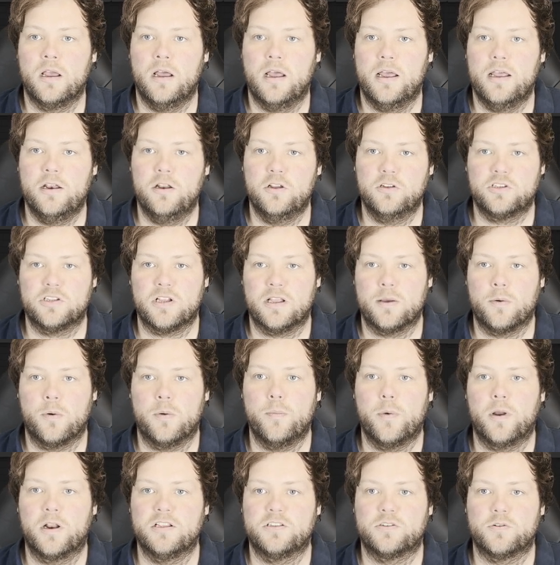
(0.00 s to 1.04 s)
It looks like we're
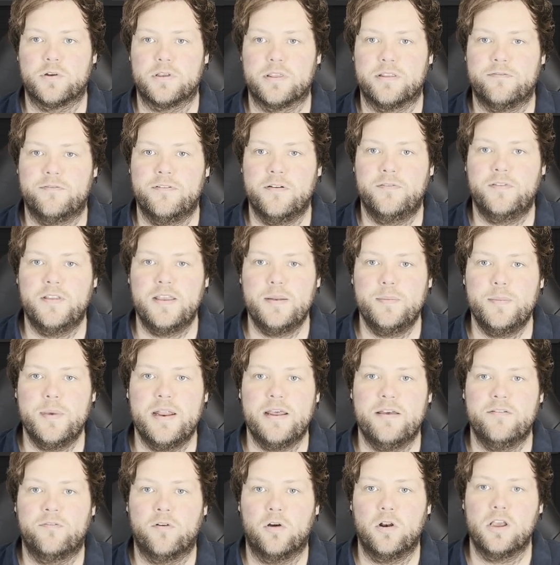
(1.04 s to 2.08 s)
monitoring the
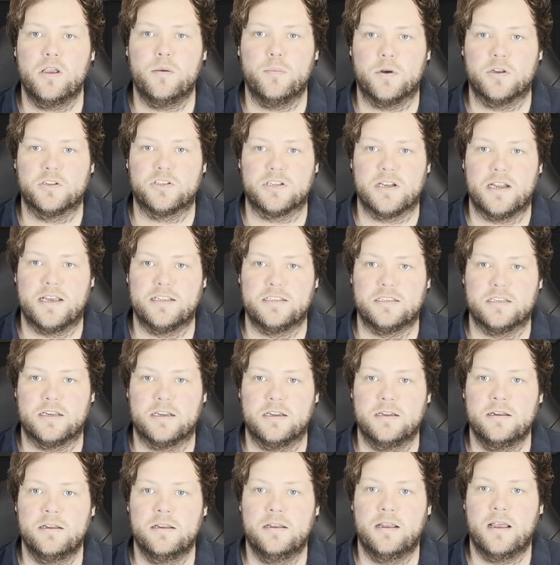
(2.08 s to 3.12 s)
15-minute volume oscillator
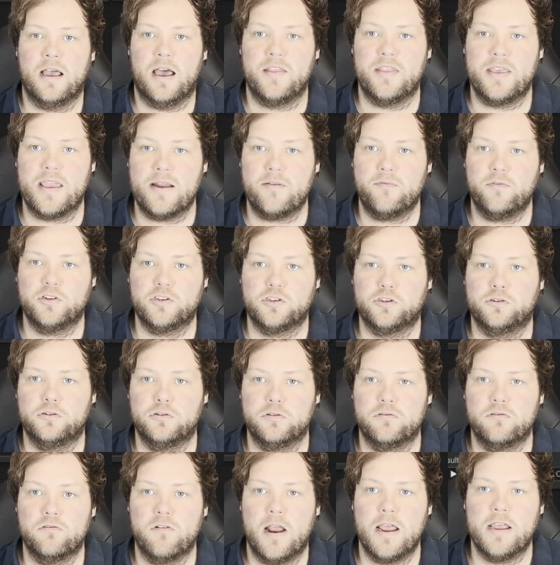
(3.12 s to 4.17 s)
and the average
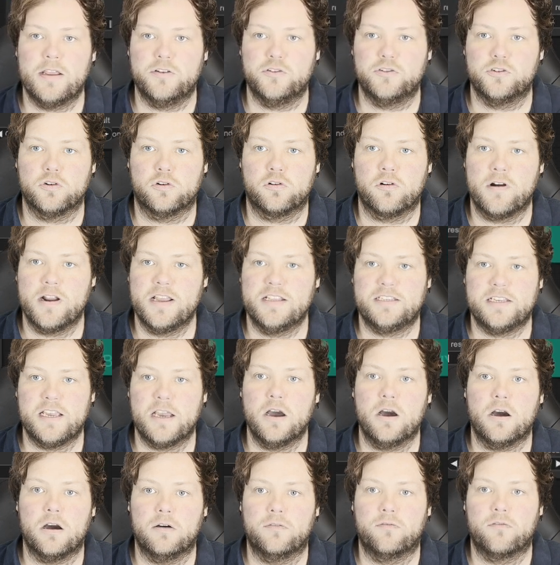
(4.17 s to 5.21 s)
true range, or
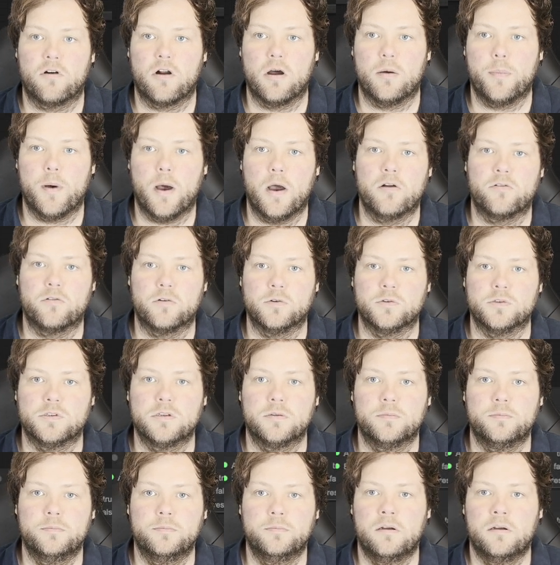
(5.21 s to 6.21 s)
ATR, for our buy rules.